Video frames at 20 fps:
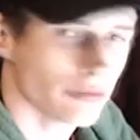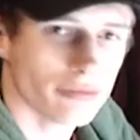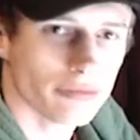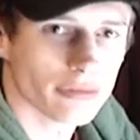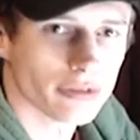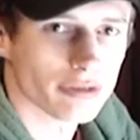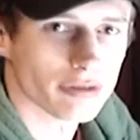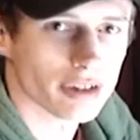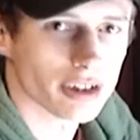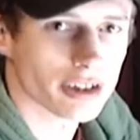
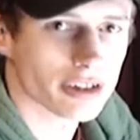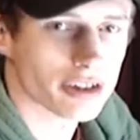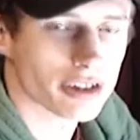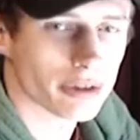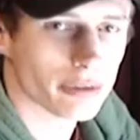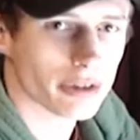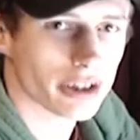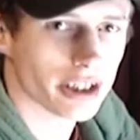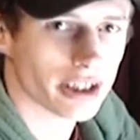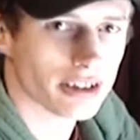the first thing
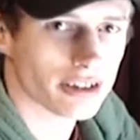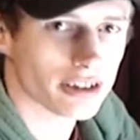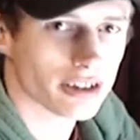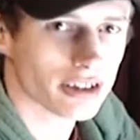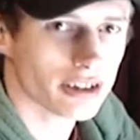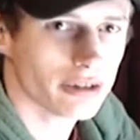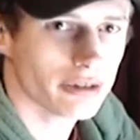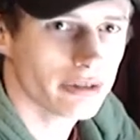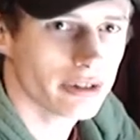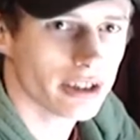we need to
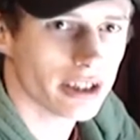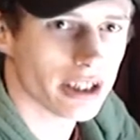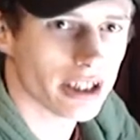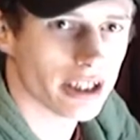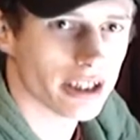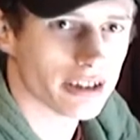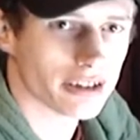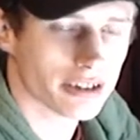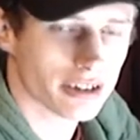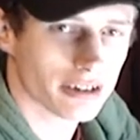do
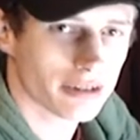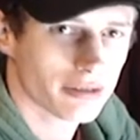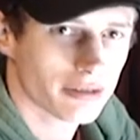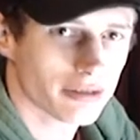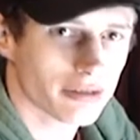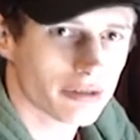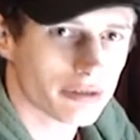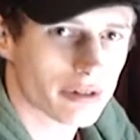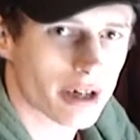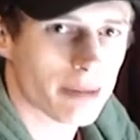is
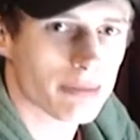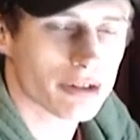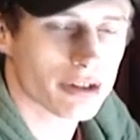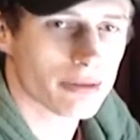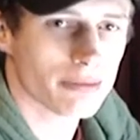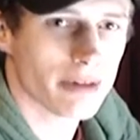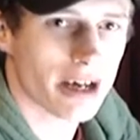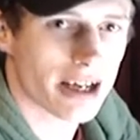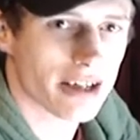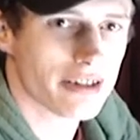grab
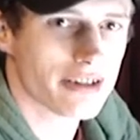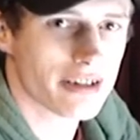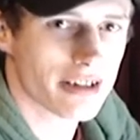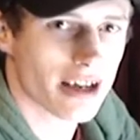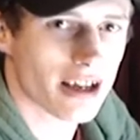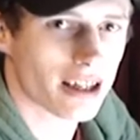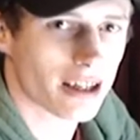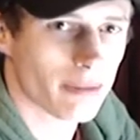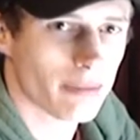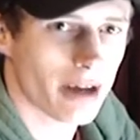some
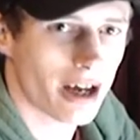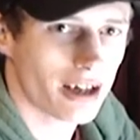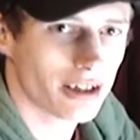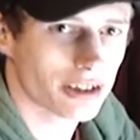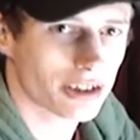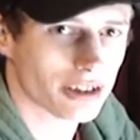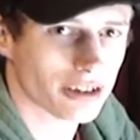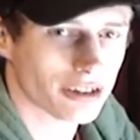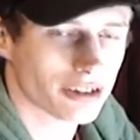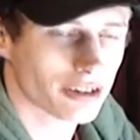NTLM
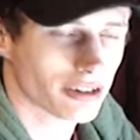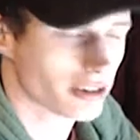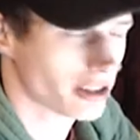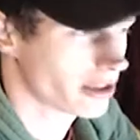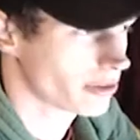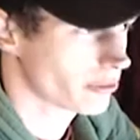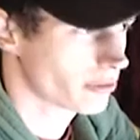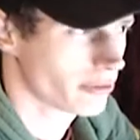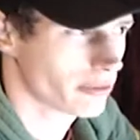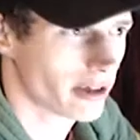hashes.
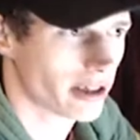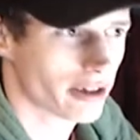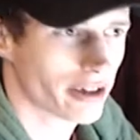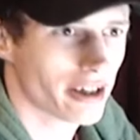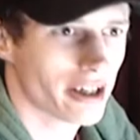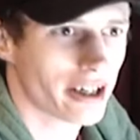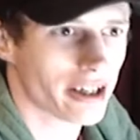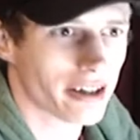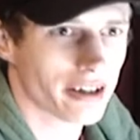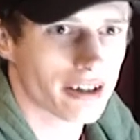Now where are
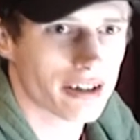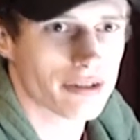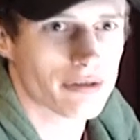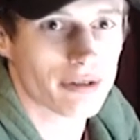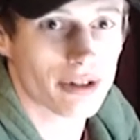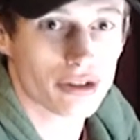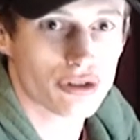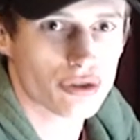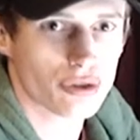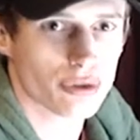they?
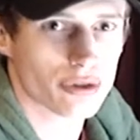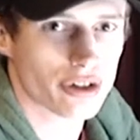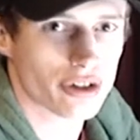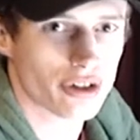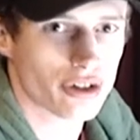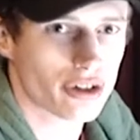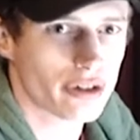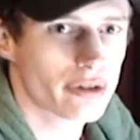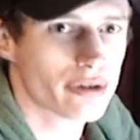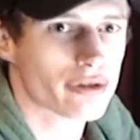They're stored in
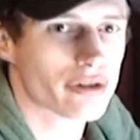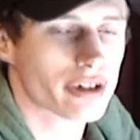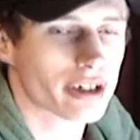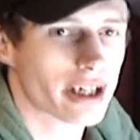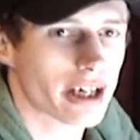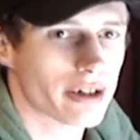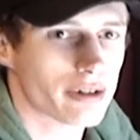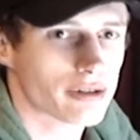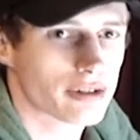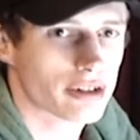the user
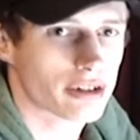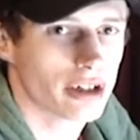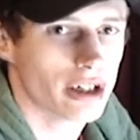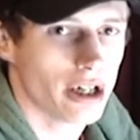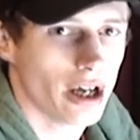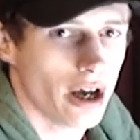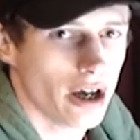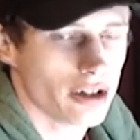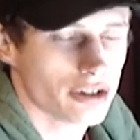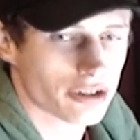accounts.
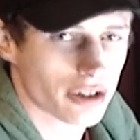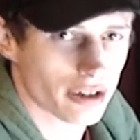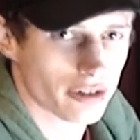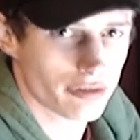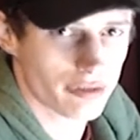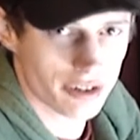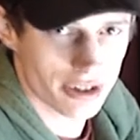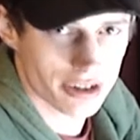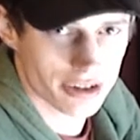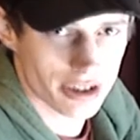So
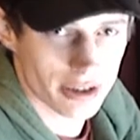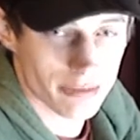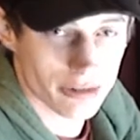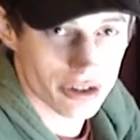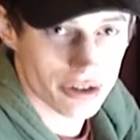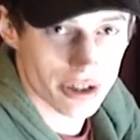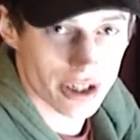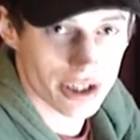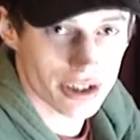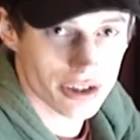for this
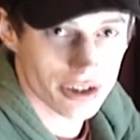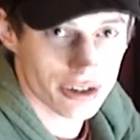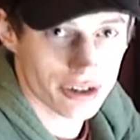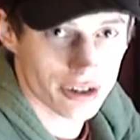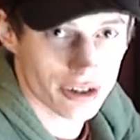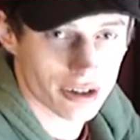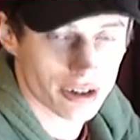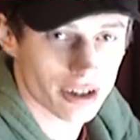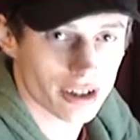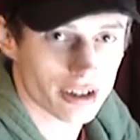demonstration
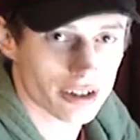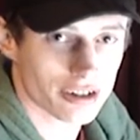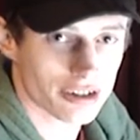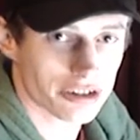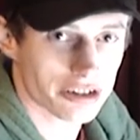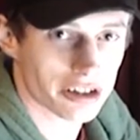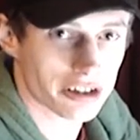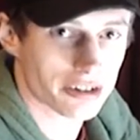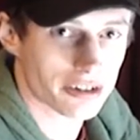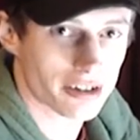I'm going to
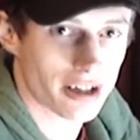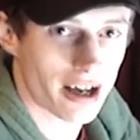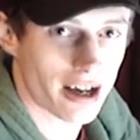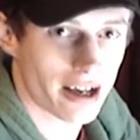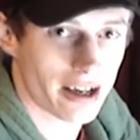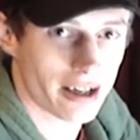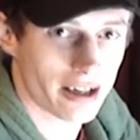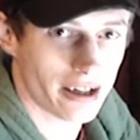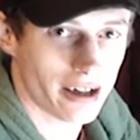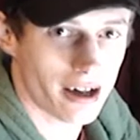set
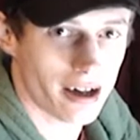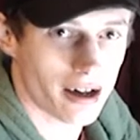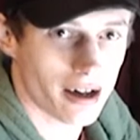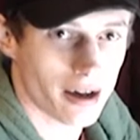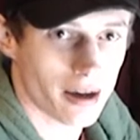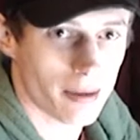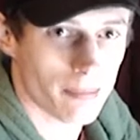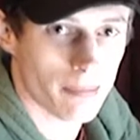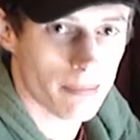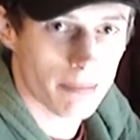a
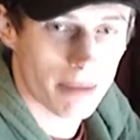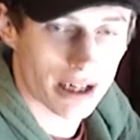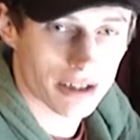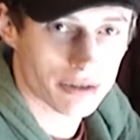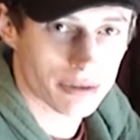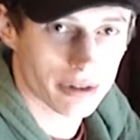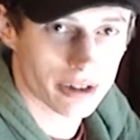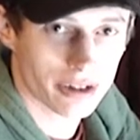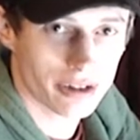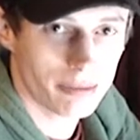
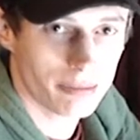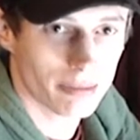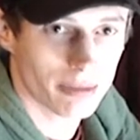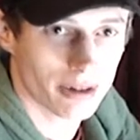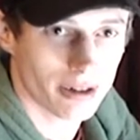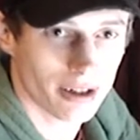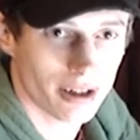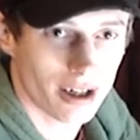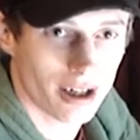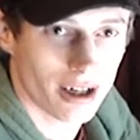password up
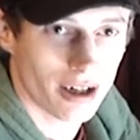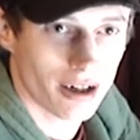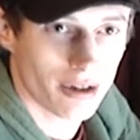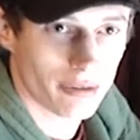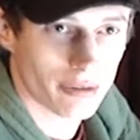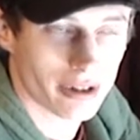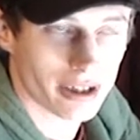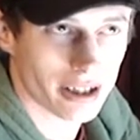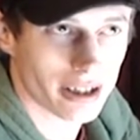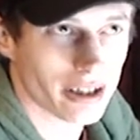
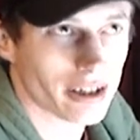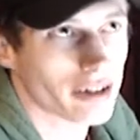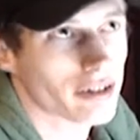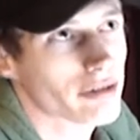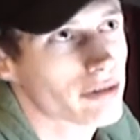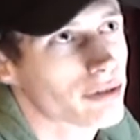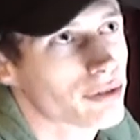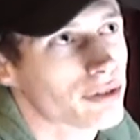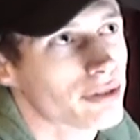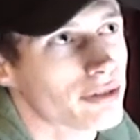
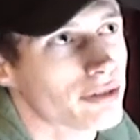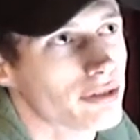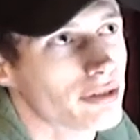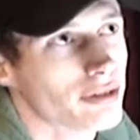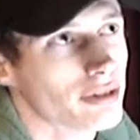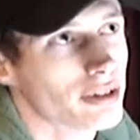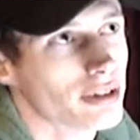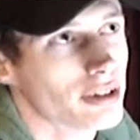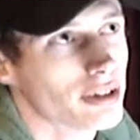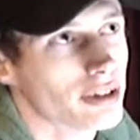with
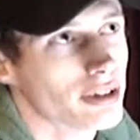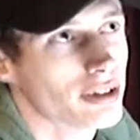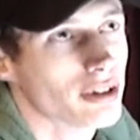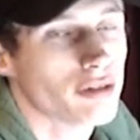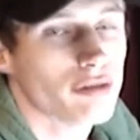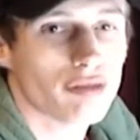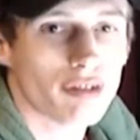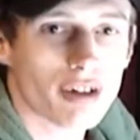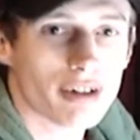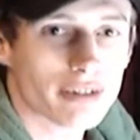
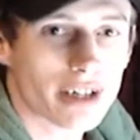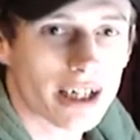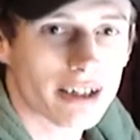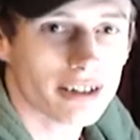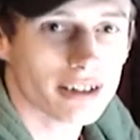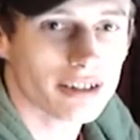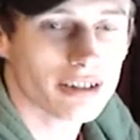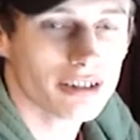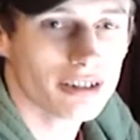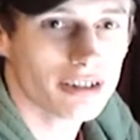5
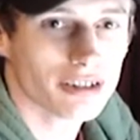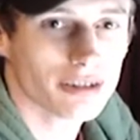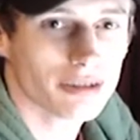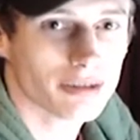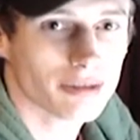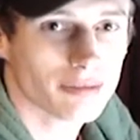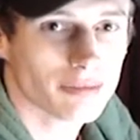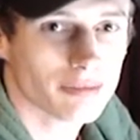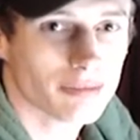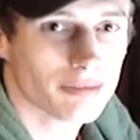characters
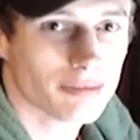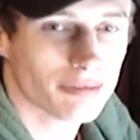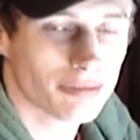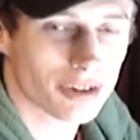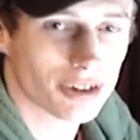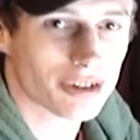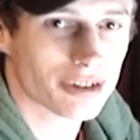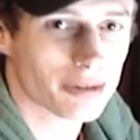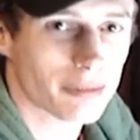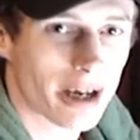
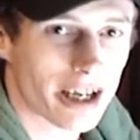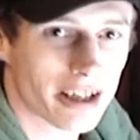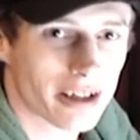just to make